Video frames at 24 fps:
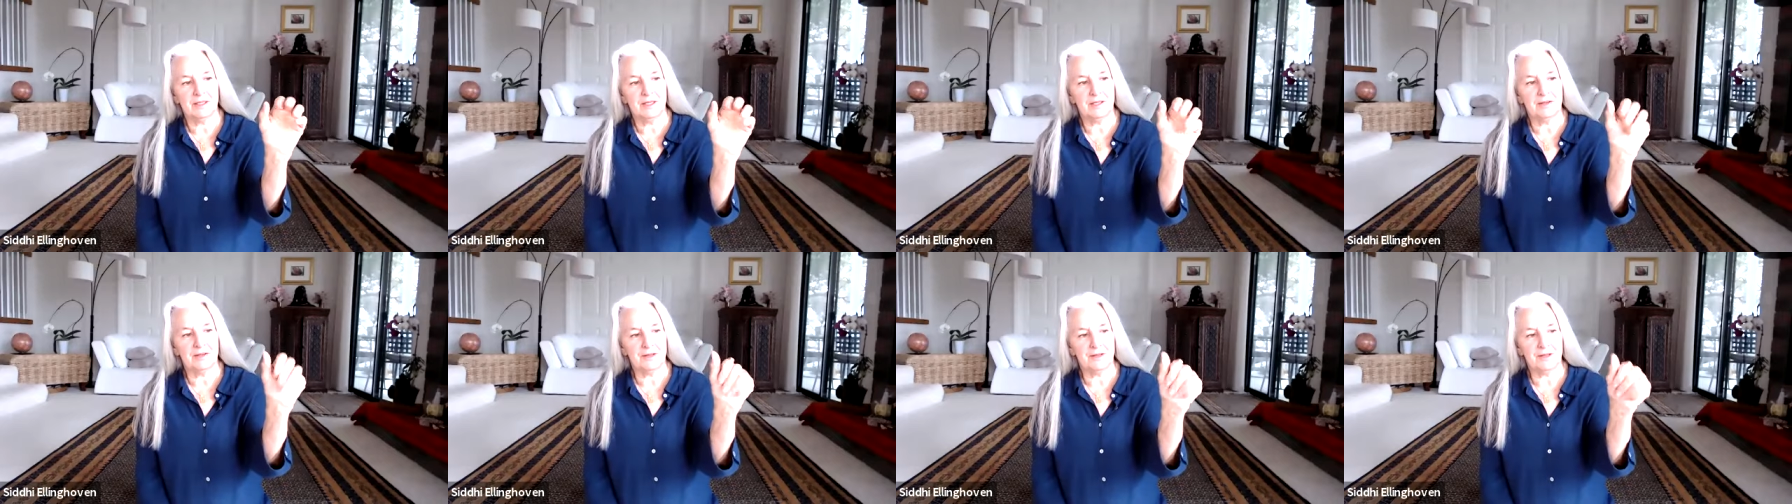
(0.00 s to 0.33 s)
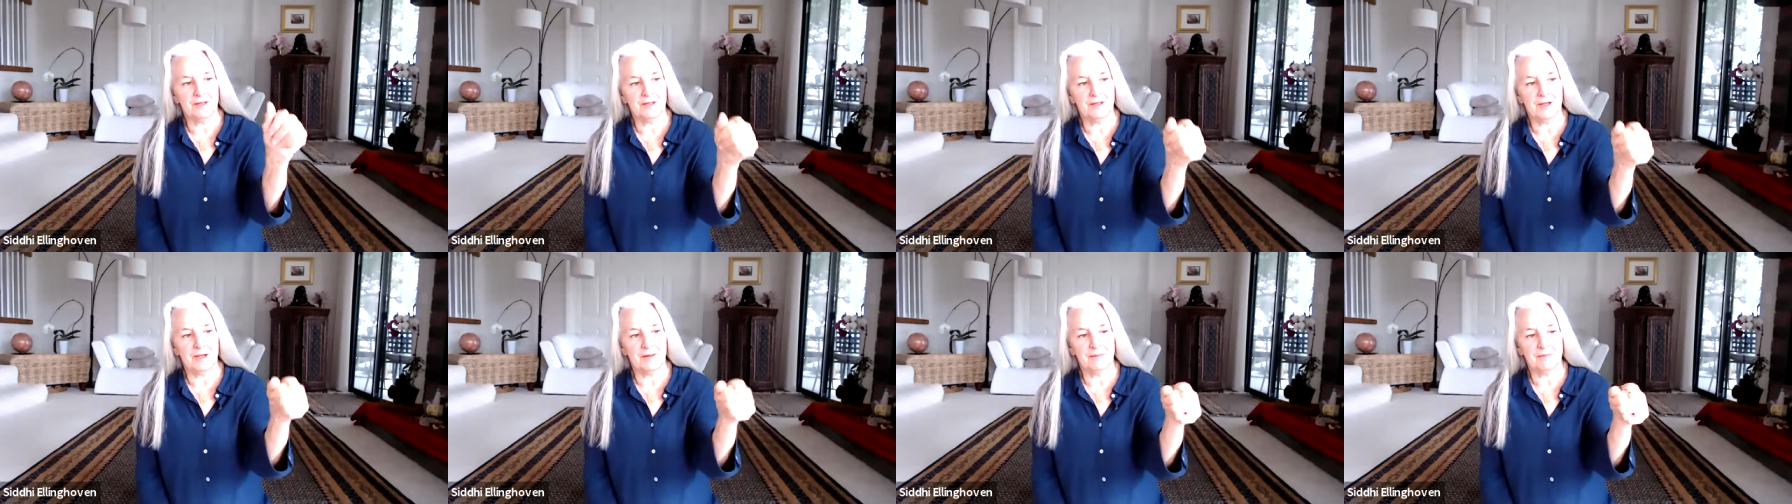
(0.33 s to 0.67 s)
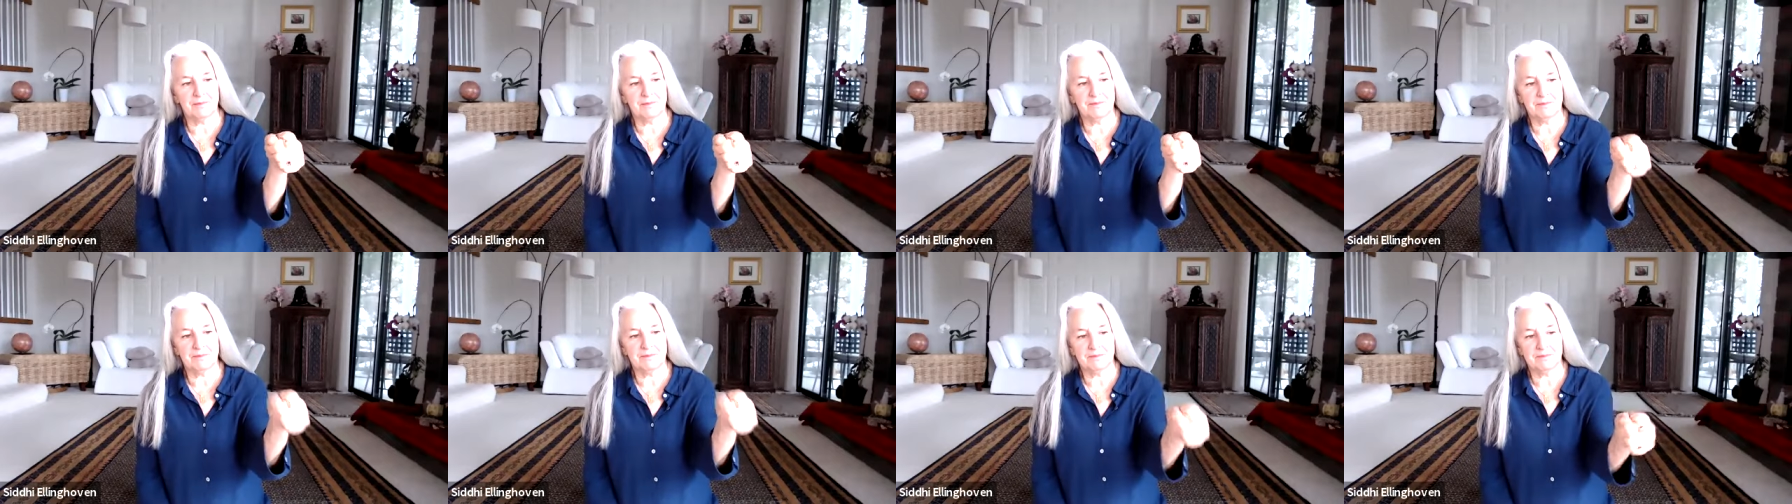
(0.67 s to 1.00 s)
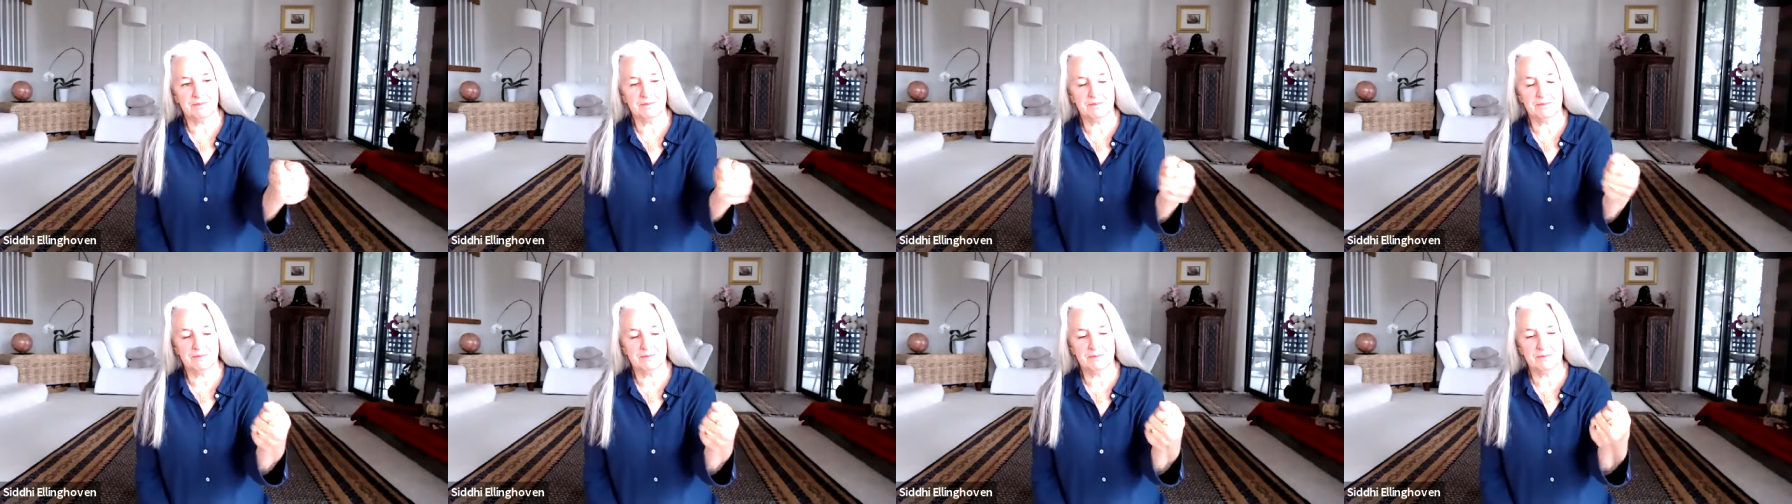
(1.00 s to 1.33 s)
and the thumb
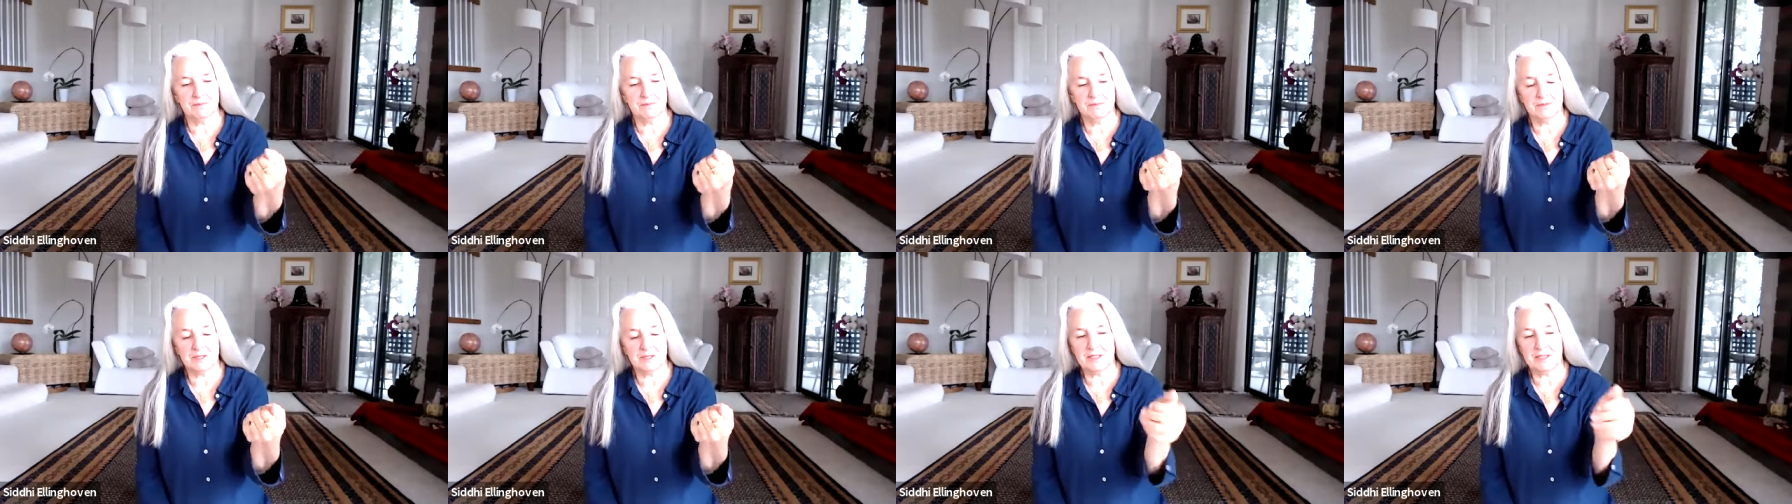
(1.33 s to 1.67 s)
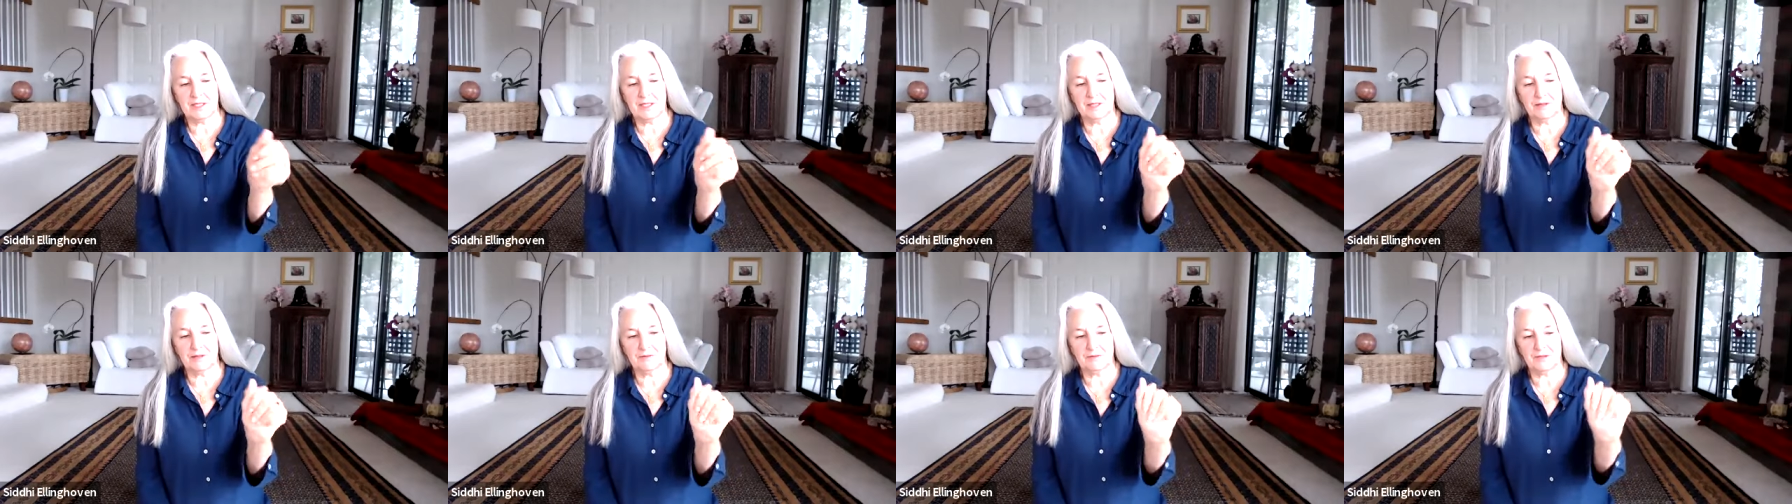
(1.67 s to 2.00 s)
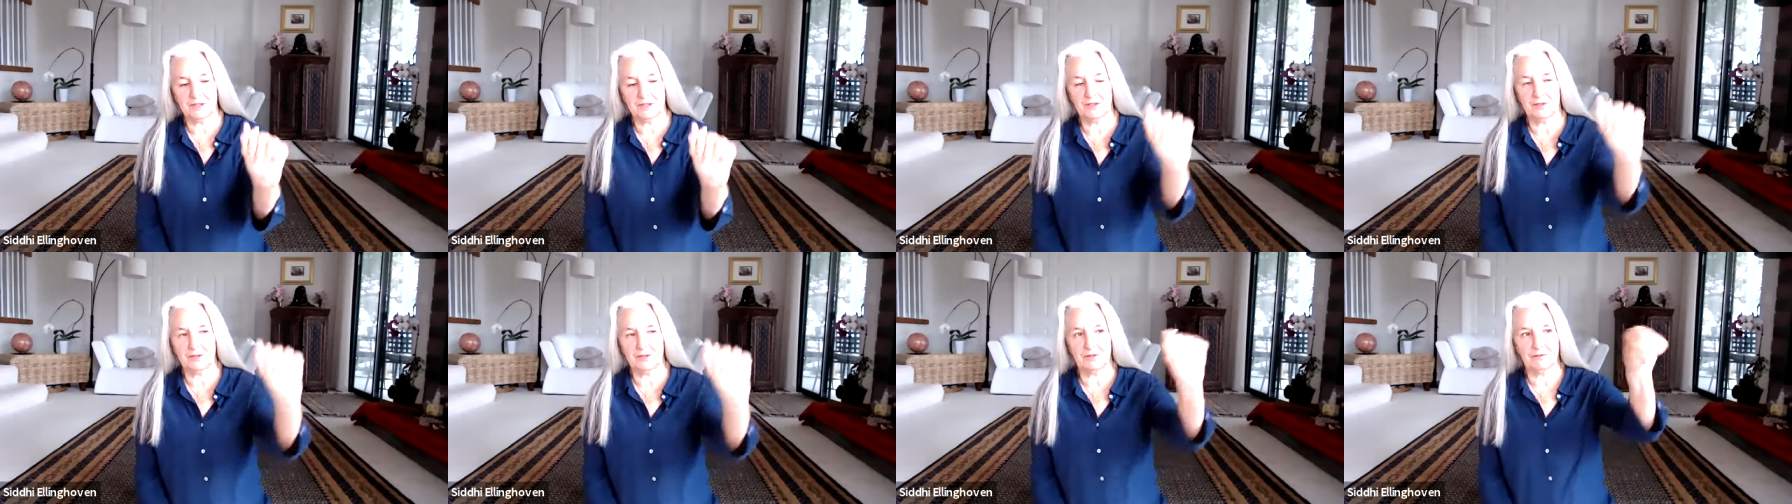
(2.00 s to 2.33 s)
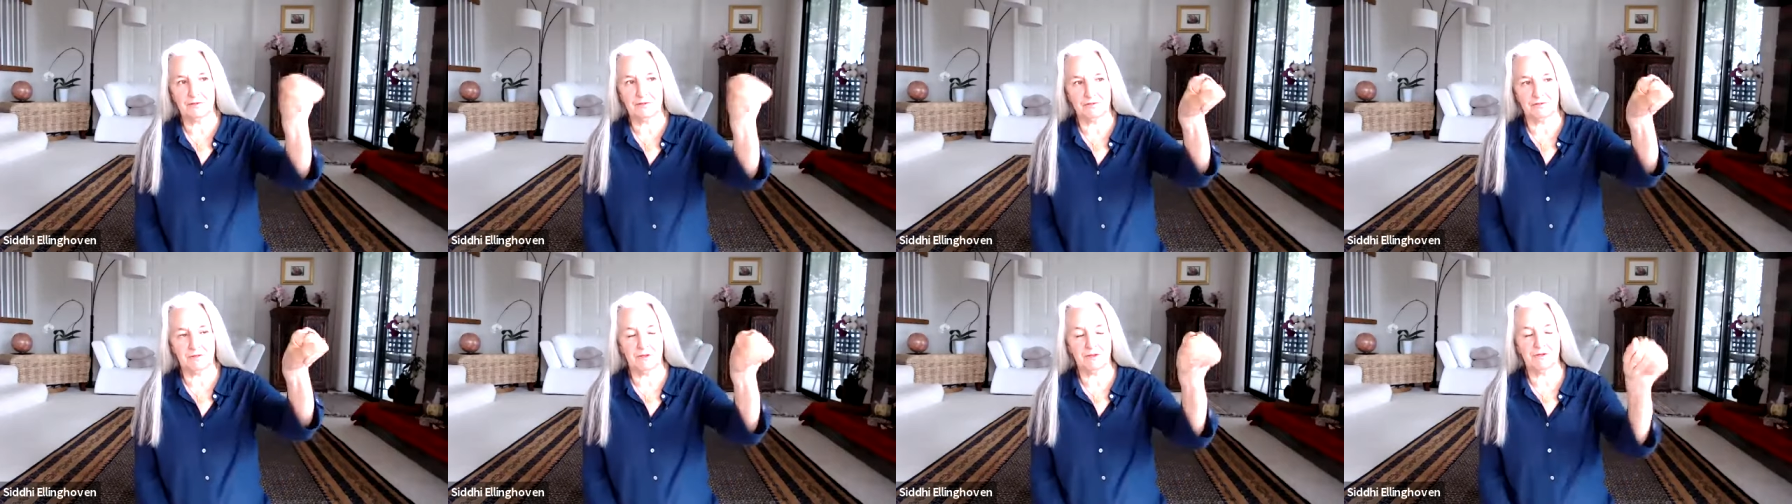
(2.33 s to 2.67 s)
is left, you know,
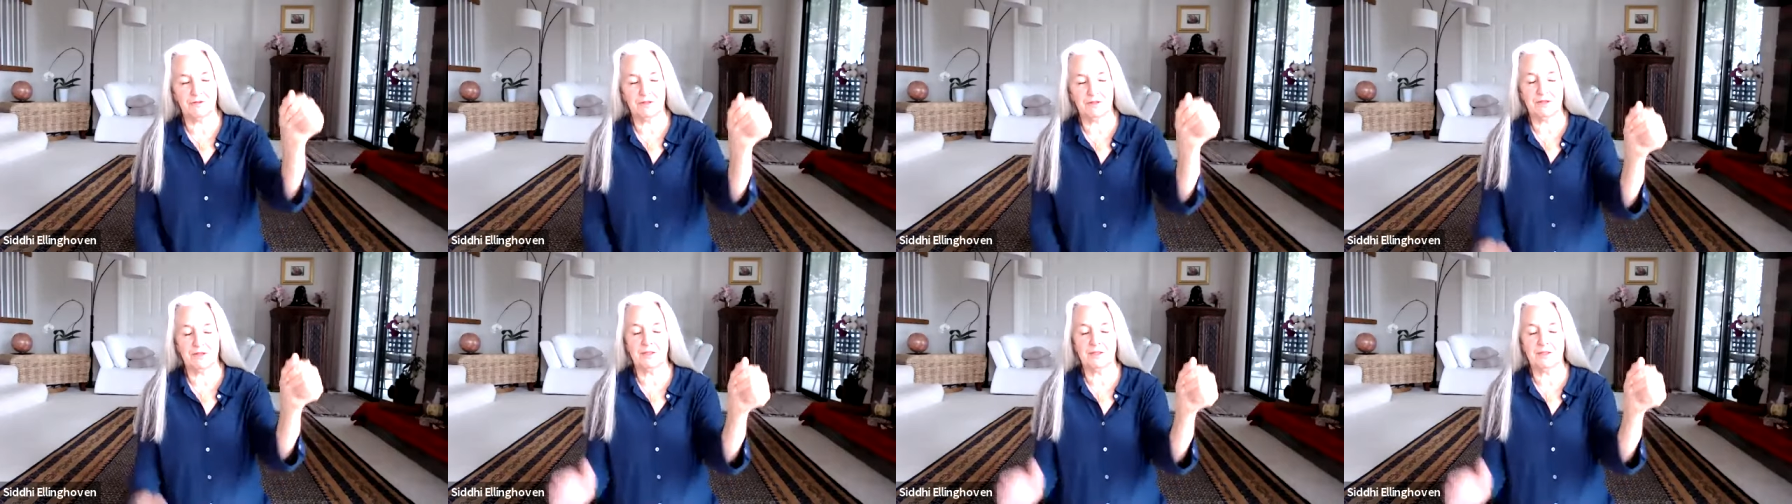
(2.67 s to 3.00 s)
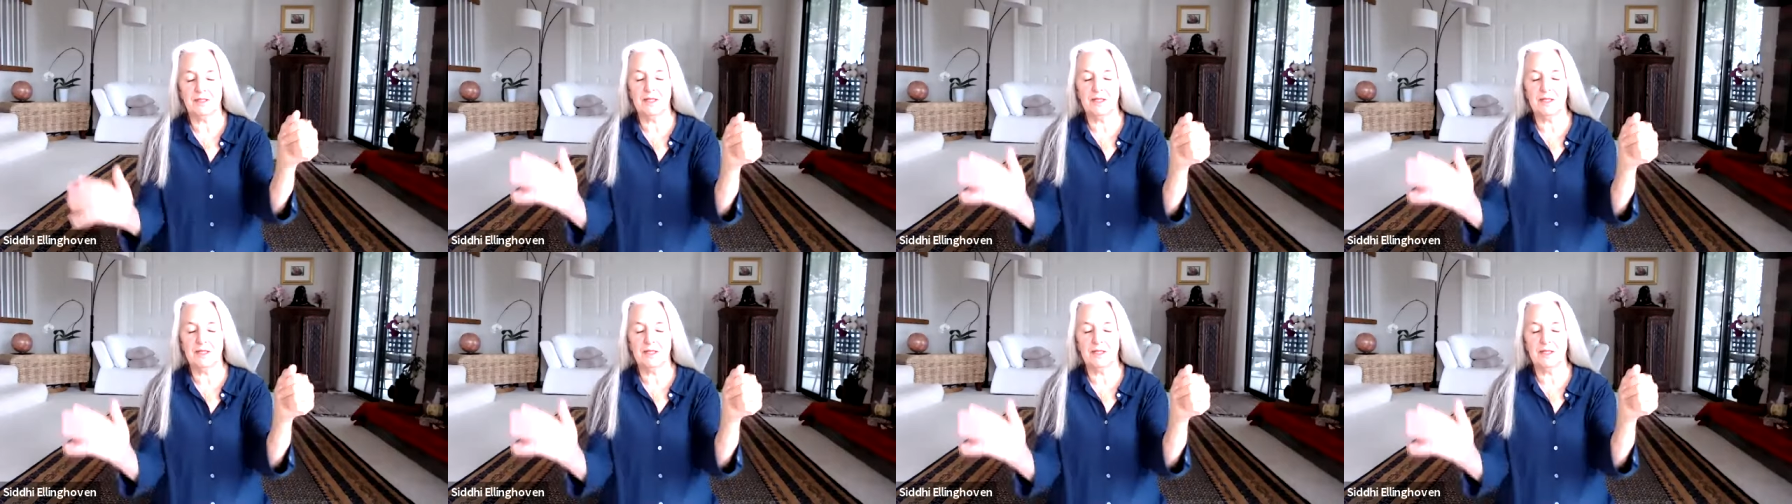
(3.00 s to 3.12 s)
over.